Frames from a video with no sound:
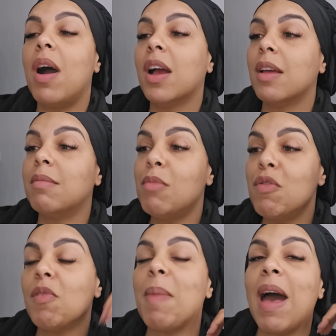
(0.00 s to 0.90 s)
I can
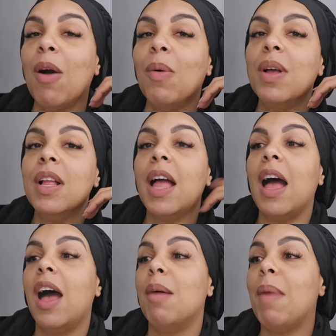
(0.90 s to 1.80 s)
move about.
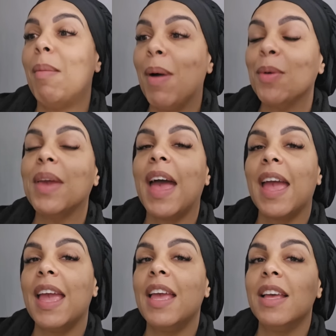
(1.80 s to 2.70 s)
I'm
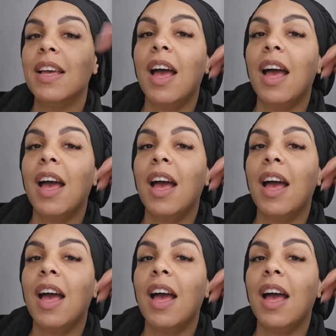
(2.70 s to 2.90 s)
okay.